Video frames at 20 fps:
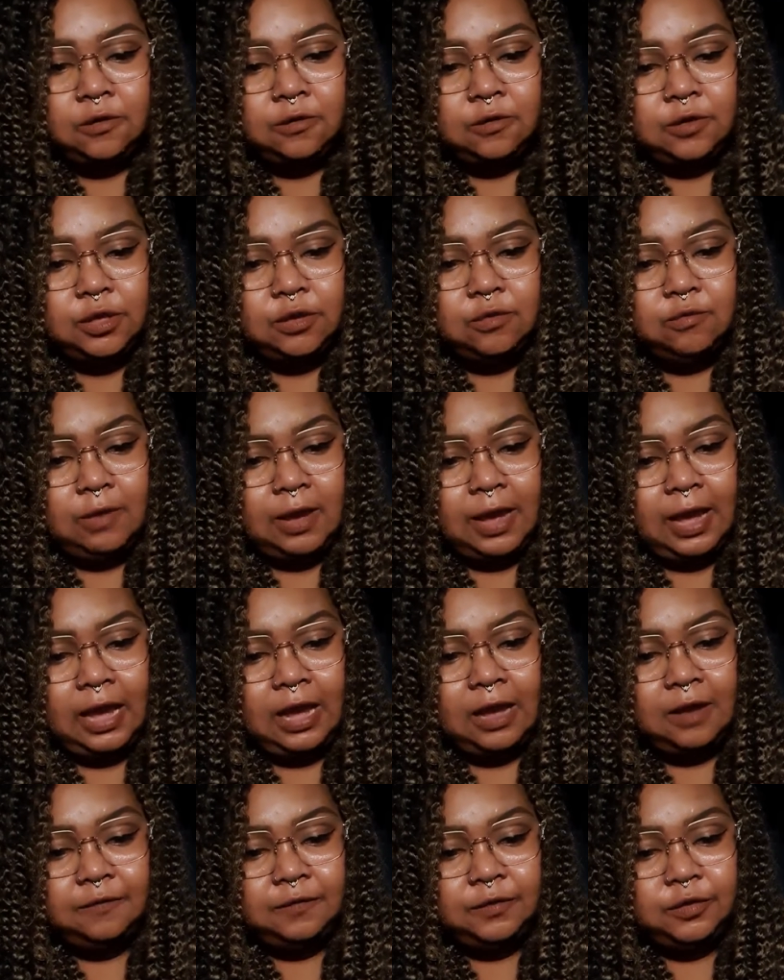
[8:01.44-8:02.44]
you
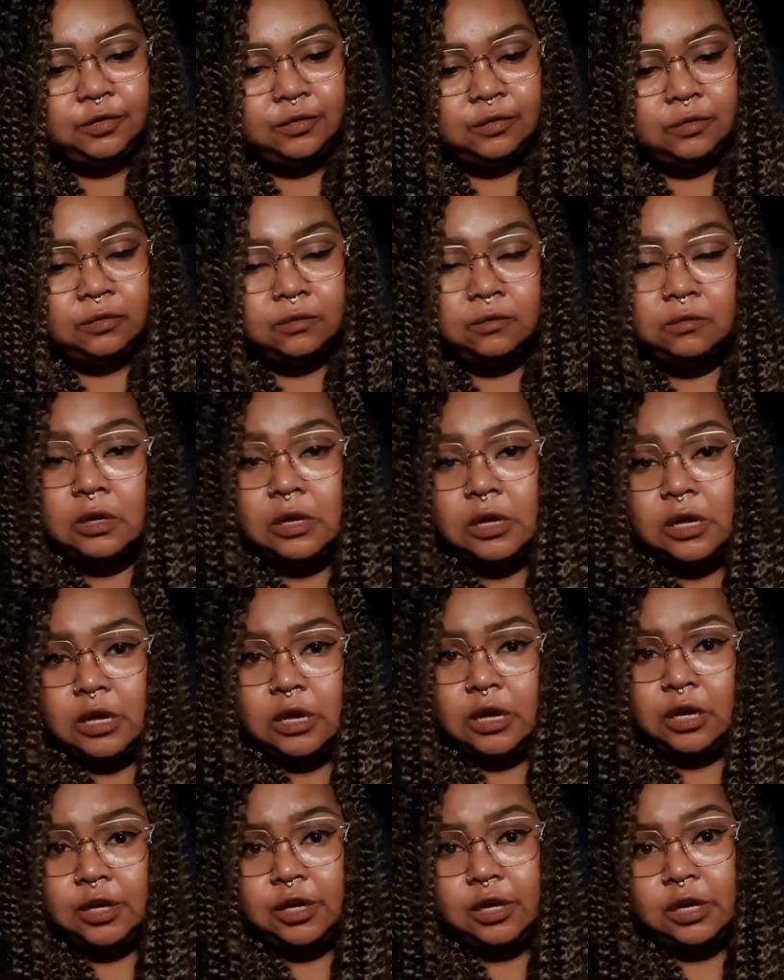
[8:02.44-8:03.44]
have to
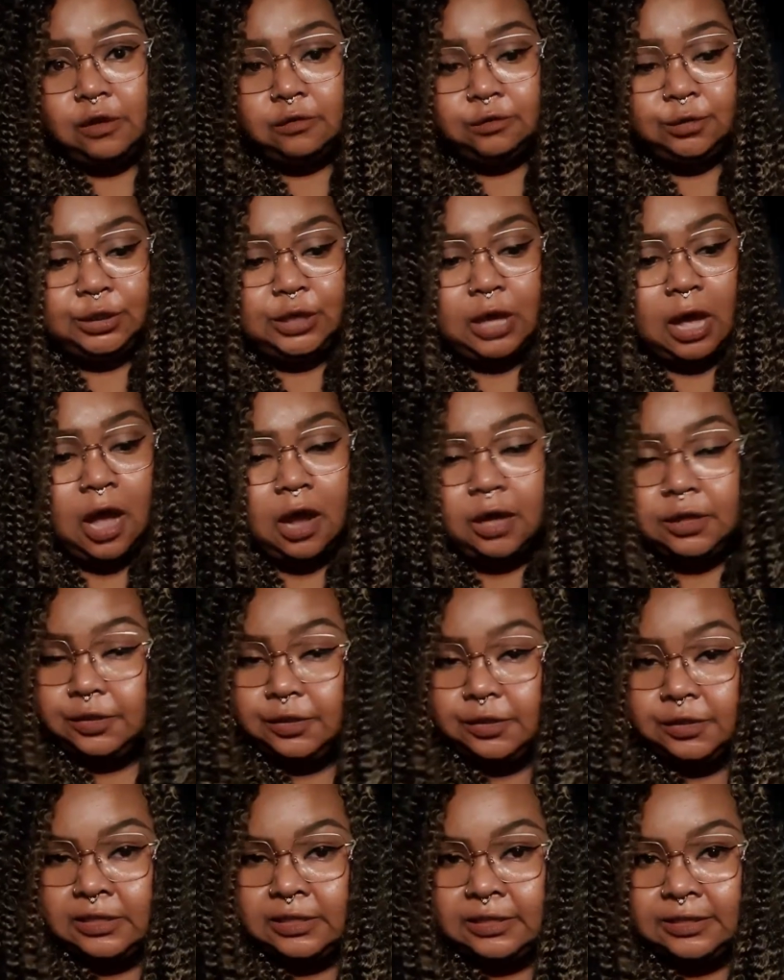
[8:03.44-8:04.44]
talk
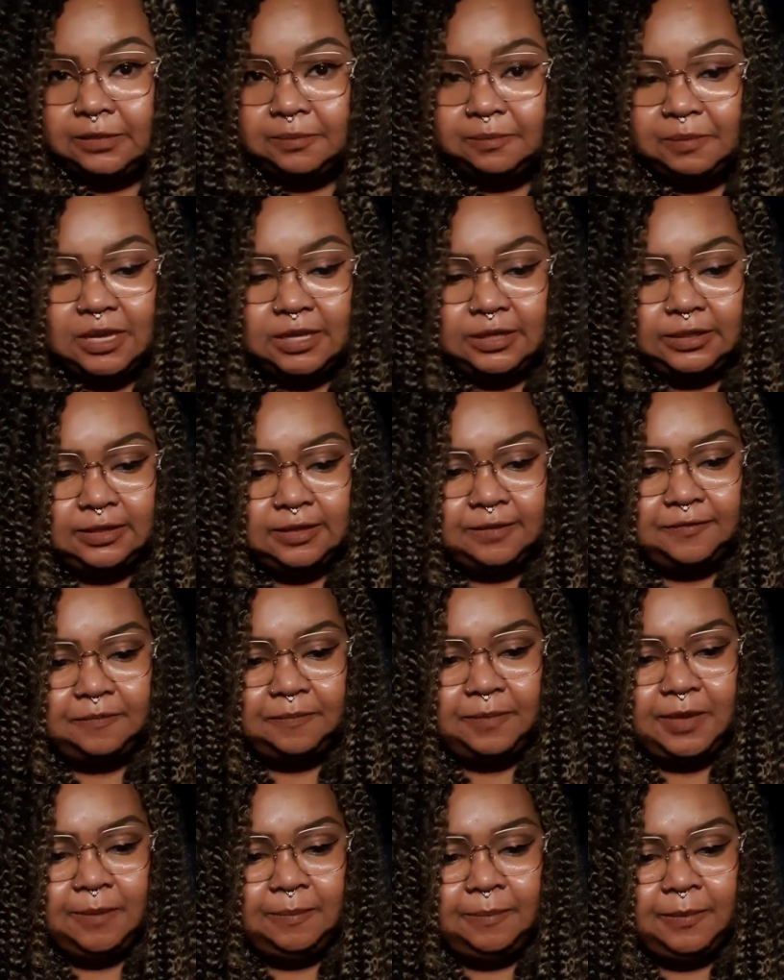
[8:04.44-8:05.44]
to this piece of
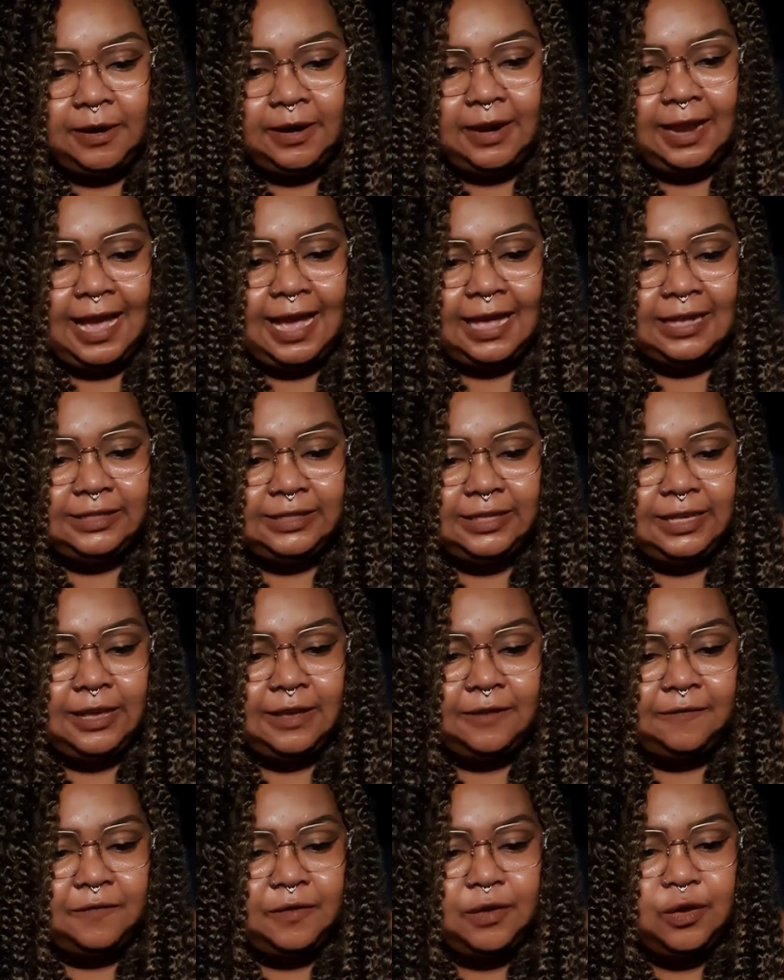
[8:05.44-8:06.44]
paper as
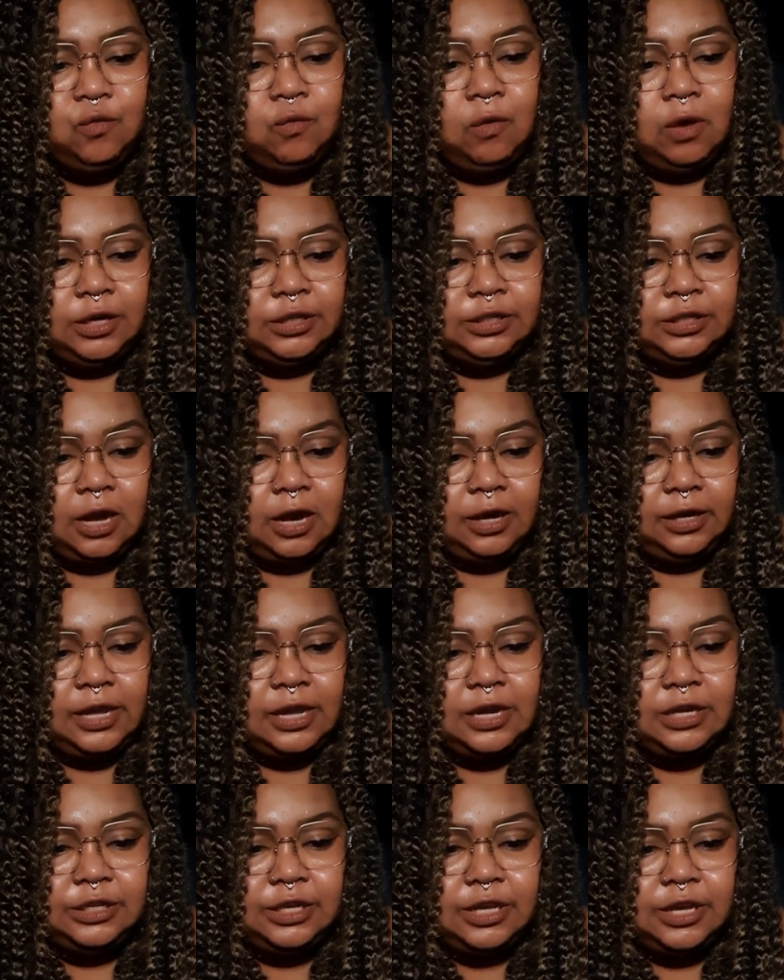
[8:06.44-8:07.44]
if you are
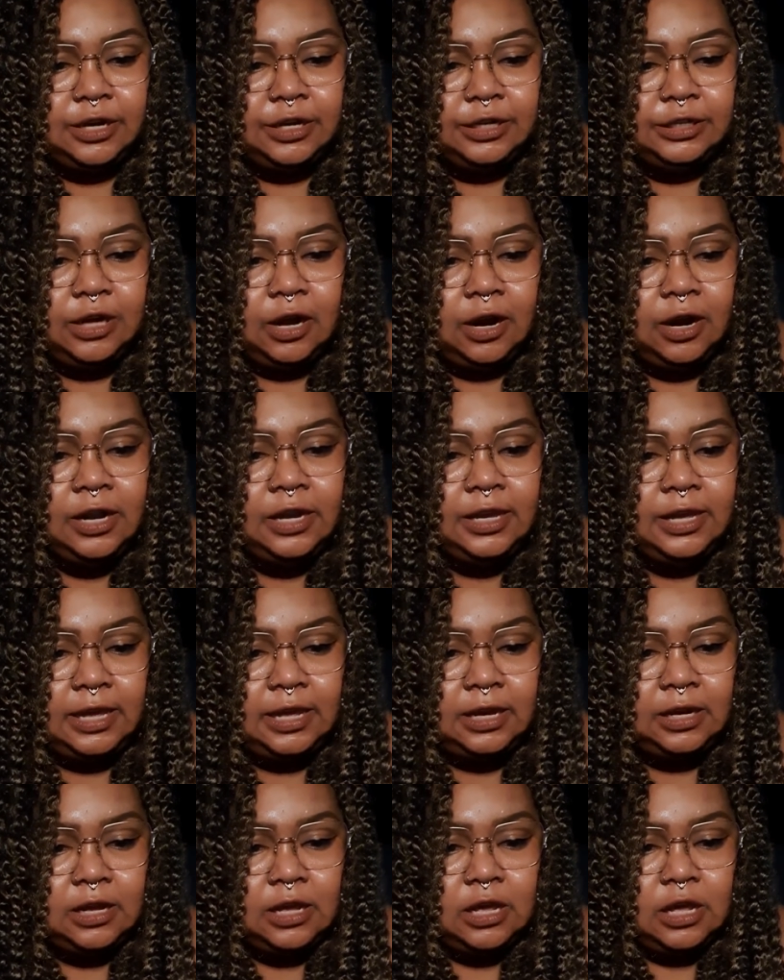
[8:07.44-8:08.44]
talking to your
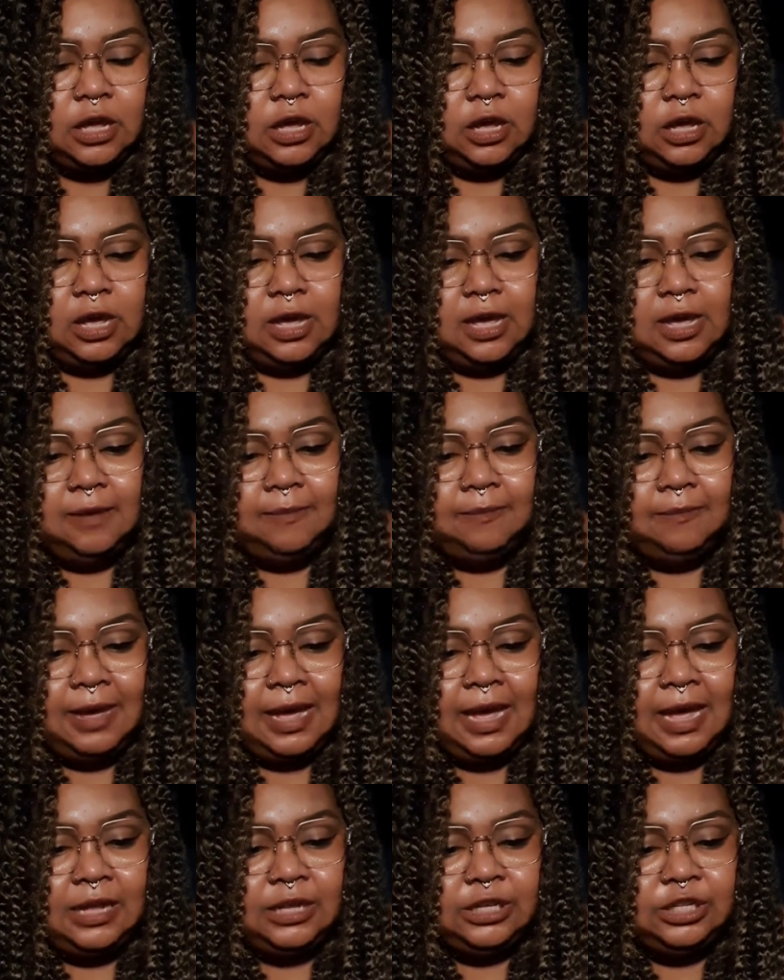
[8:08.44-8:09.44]
target.
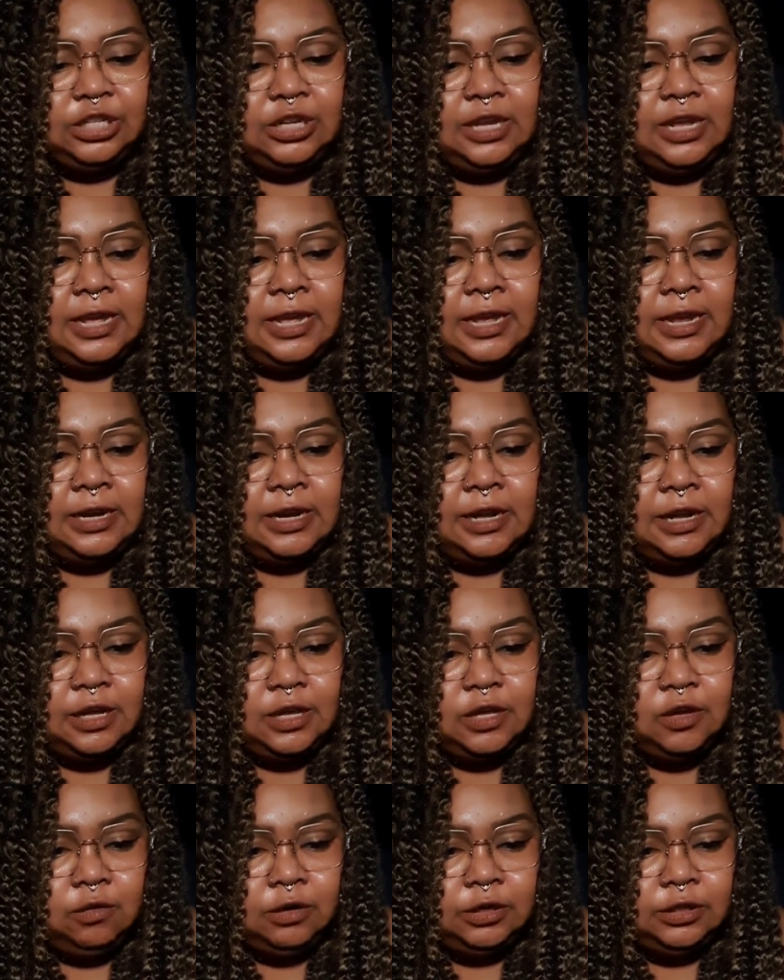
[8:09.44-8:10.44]
Imagine
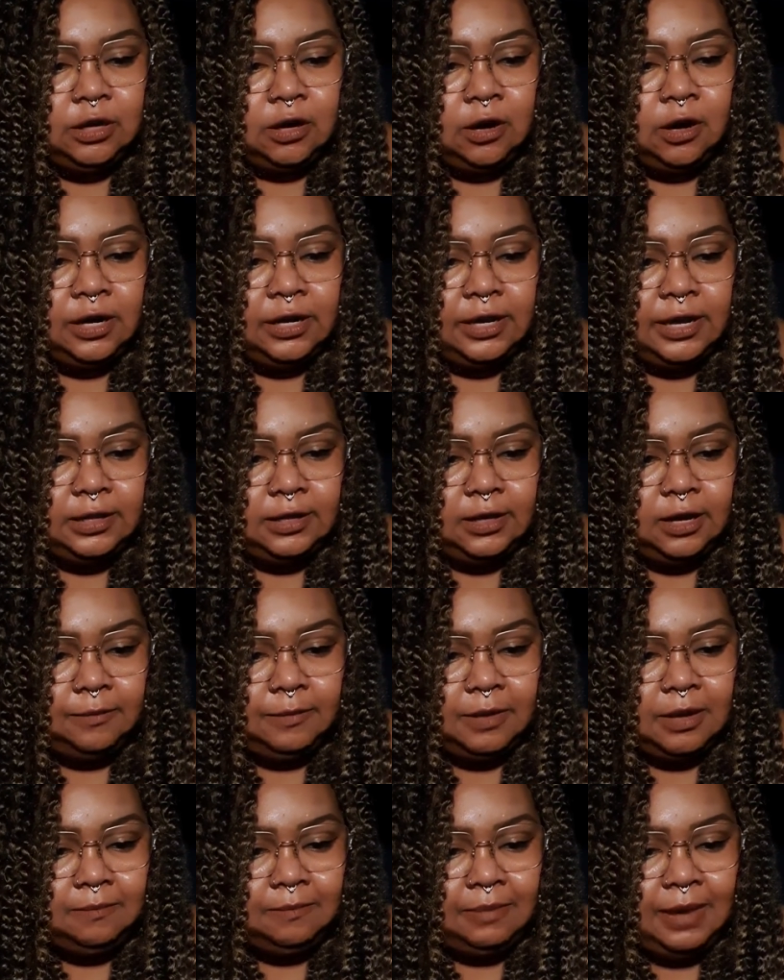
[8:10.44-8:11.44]
your target
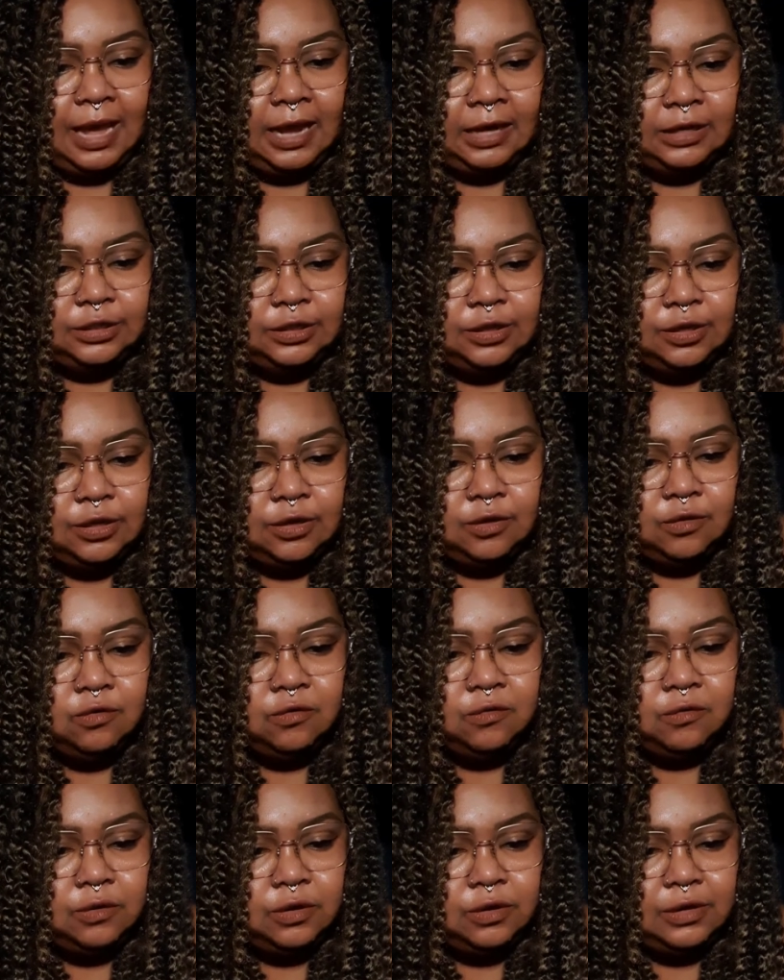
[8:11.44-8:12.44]
coming back to
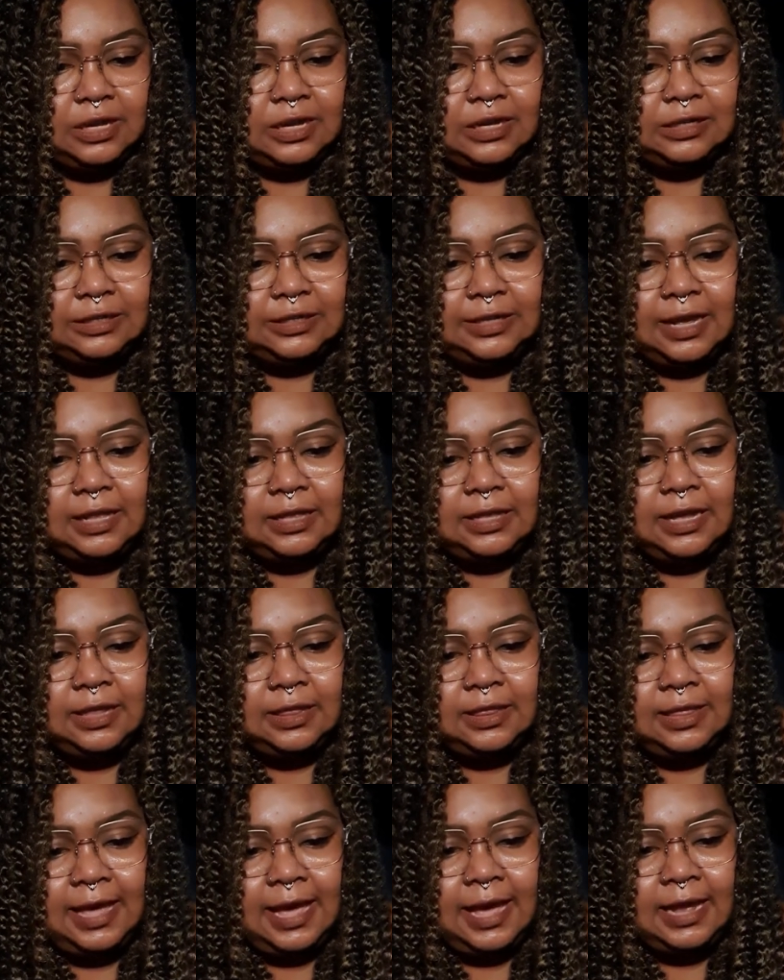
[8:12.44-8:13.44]
you. You can tell it
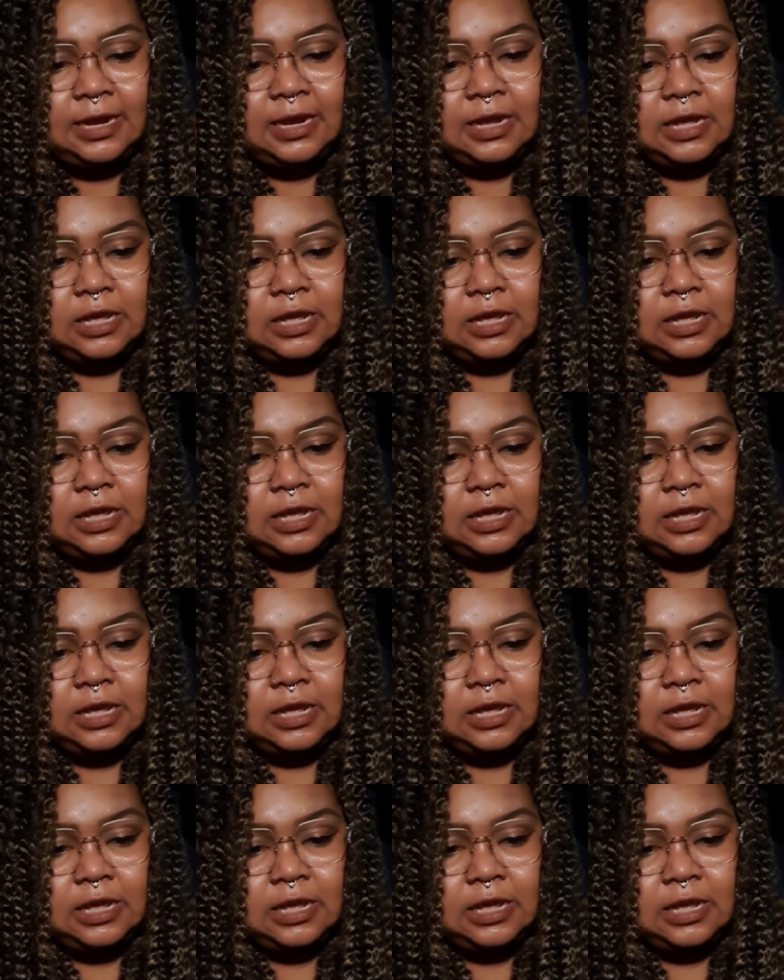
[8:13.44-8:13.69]
that